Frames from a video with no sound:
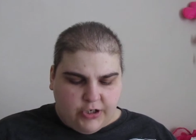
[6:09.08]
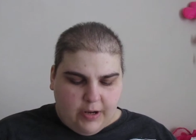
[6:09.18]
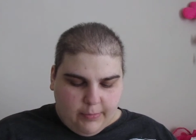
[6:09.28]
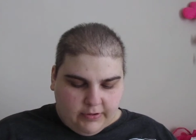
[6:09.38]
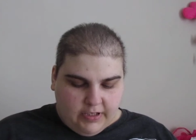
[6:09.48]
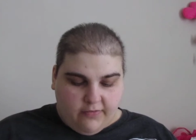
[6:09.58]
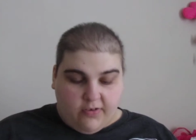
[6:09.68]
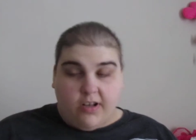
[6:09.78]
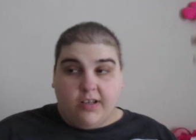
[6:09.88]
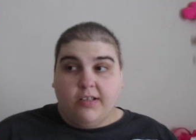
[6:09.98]
I believe
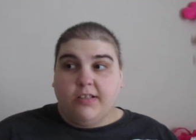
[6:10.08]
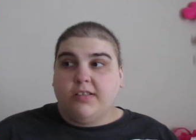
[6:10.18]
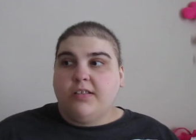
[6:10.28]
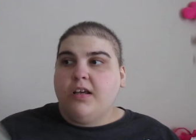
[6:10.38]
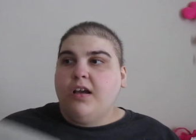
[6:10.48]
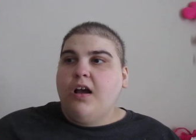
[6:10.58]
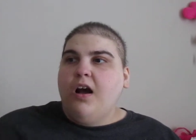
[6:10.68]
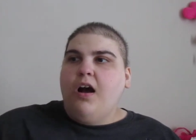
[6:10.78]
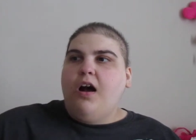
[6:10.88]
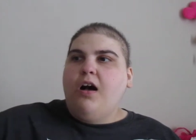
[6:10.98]
it is,
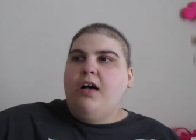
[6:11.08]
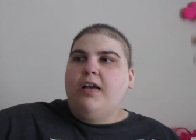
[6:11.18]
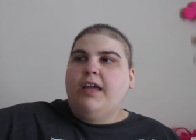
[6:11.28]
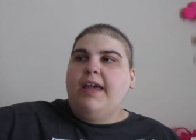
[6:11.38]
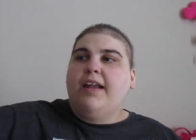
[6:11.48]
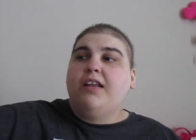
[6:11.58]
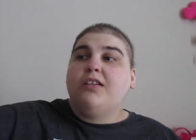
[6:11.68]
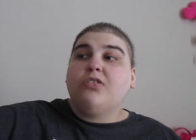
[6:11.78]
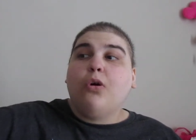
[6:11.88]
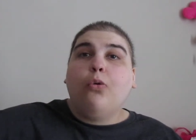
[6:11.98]
uh, had
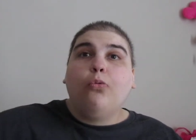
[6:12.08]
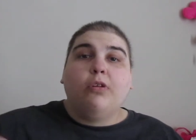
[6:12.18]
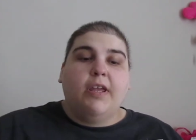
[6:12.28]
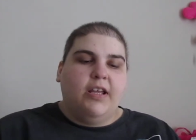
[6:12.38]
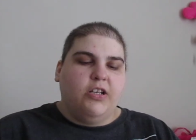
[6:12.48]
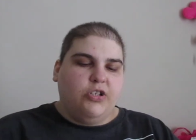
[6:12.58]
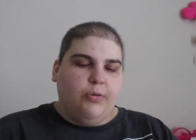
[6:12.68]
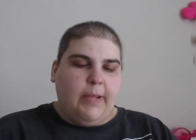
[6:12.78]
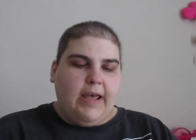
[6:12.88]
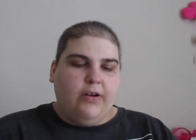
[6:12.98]
his own cancer
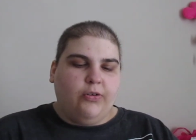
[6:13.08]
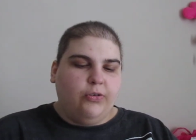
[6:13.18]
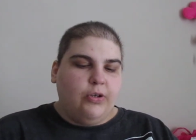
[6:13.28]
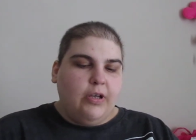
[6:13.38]
battle.